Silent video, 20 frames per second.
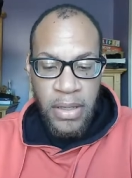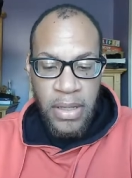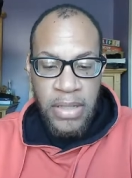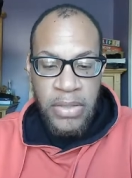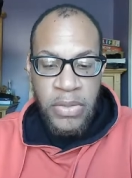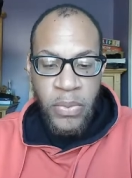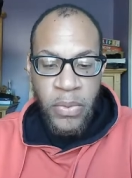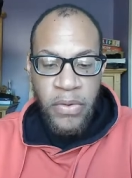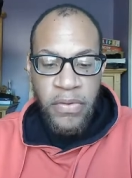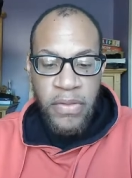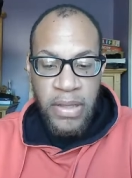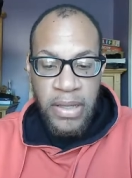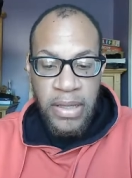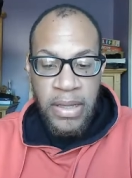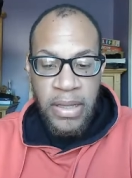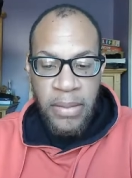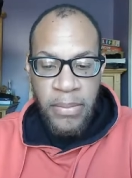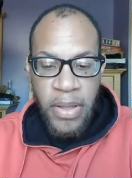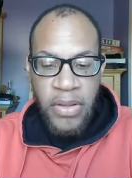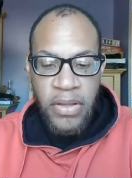It's worth
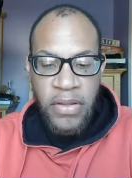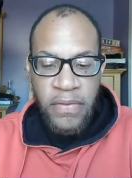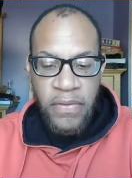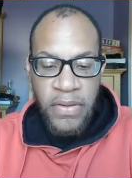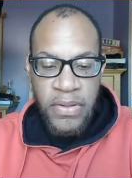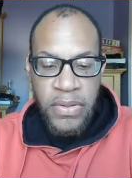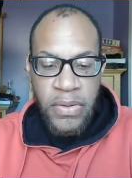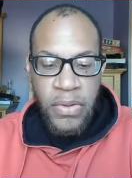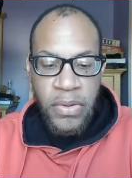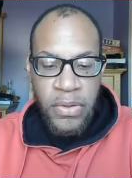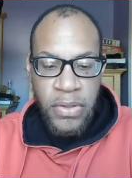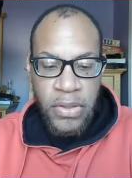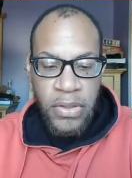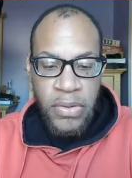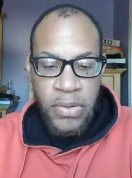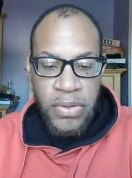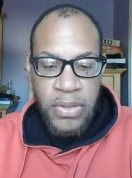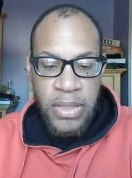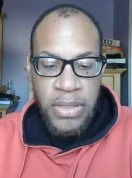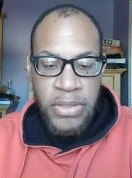thinking about the physical
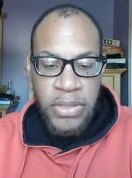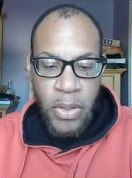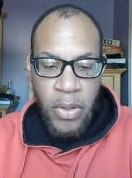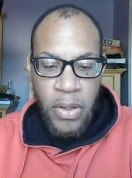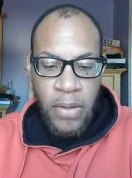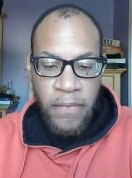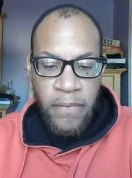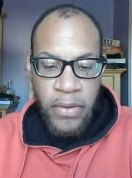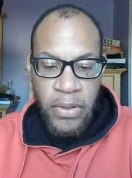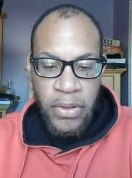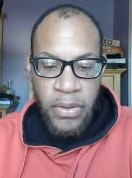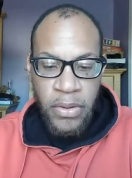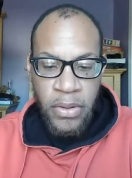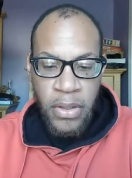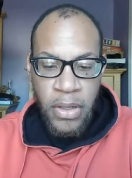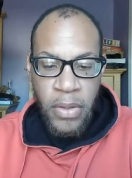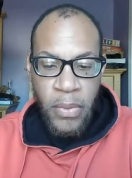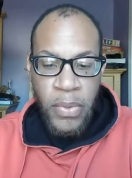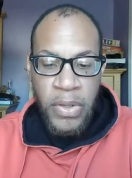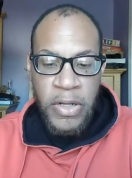cues that show up for you
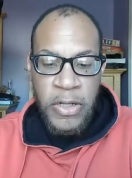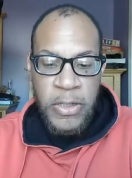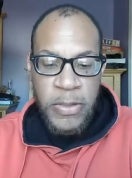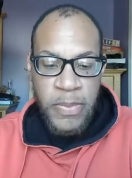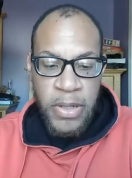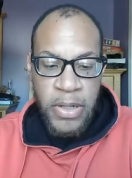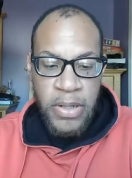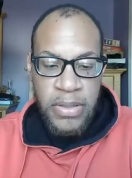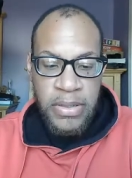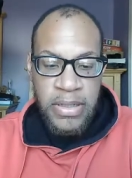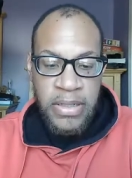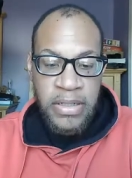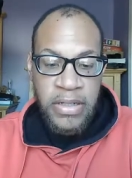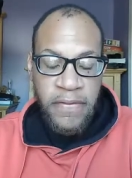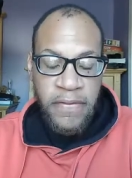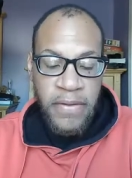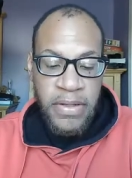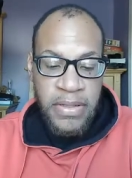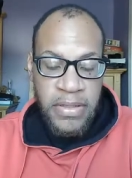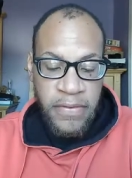when experiencing
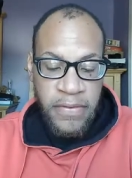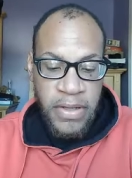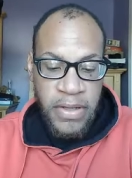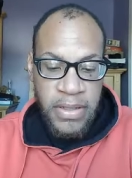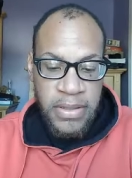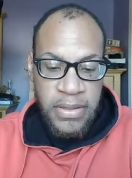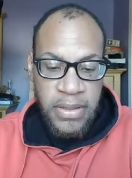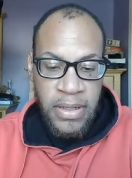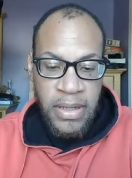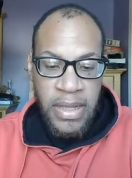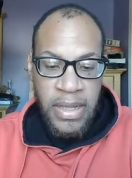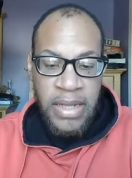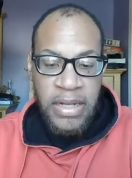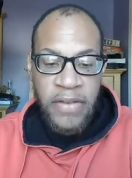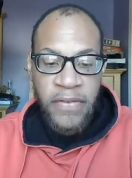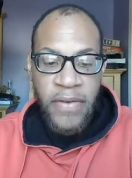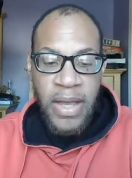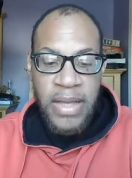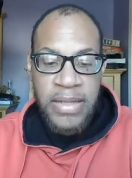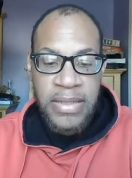defensiveness and
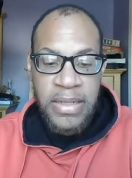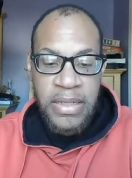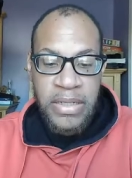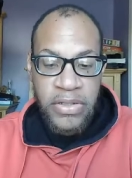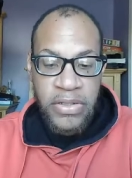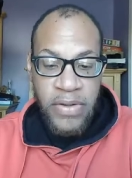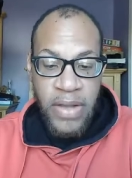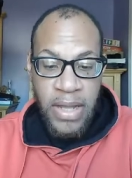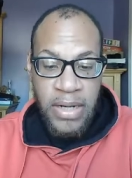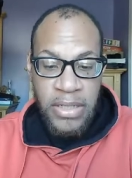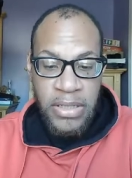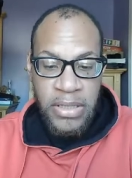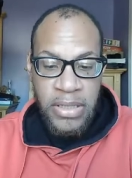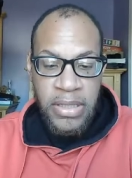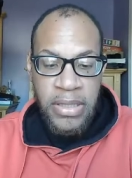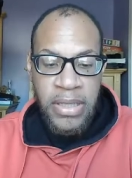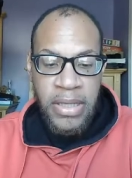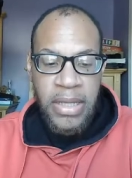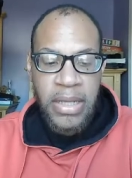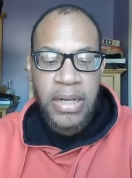devising a
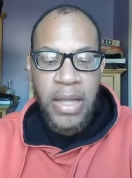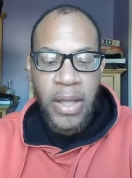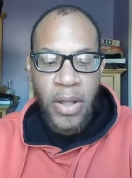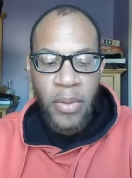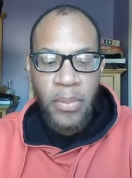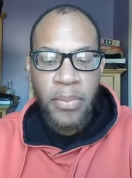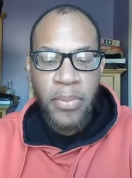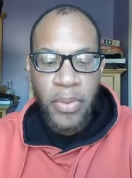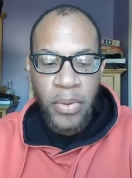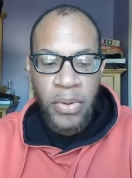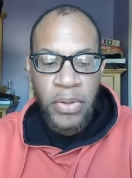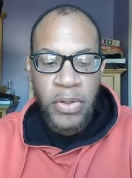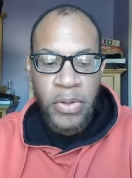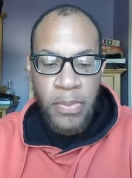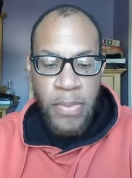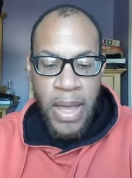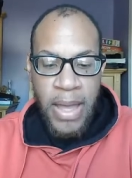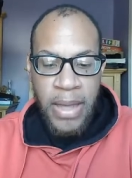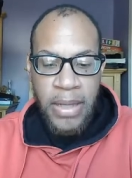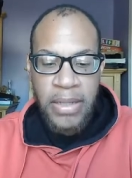strategy that can help pull you
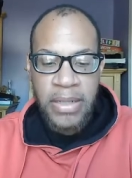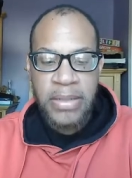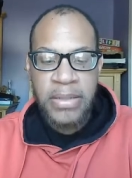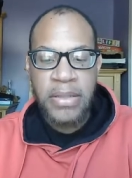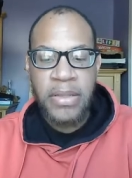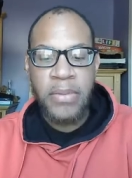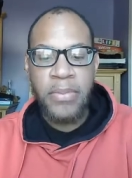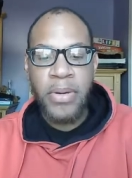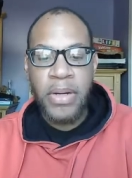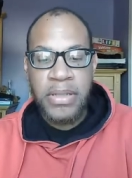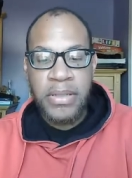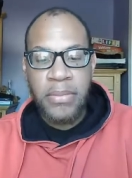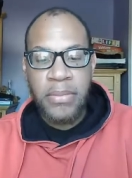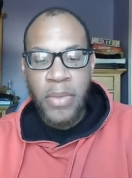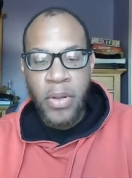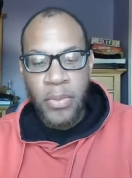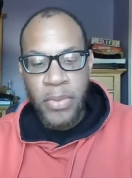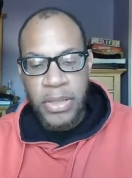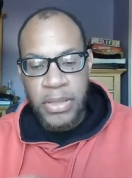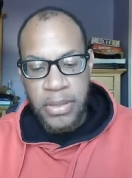back into the present
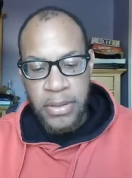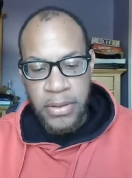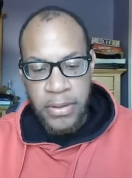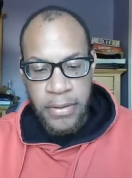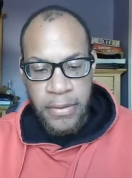moment.